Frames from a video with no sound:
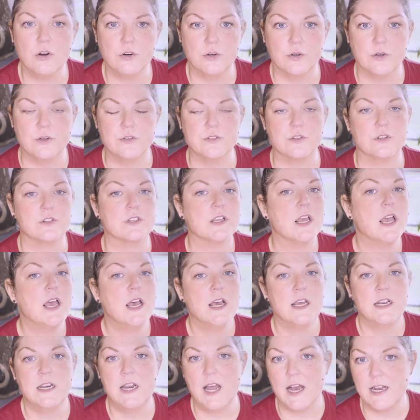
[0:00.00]
cruisers,
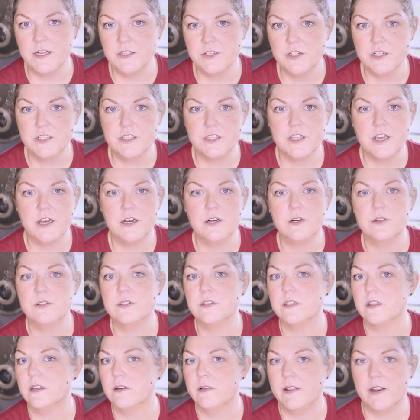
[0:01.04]
not just
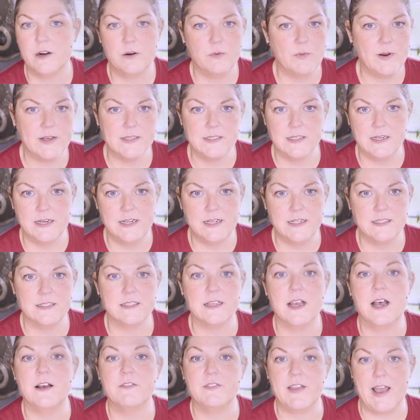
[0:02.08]
those that are residents
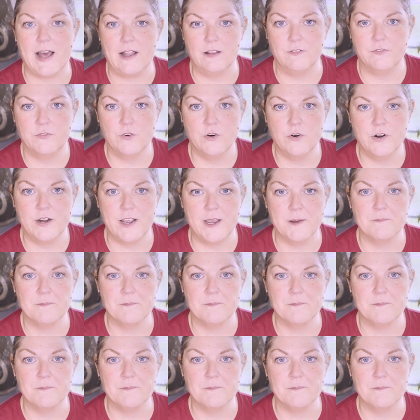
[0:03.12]
of California.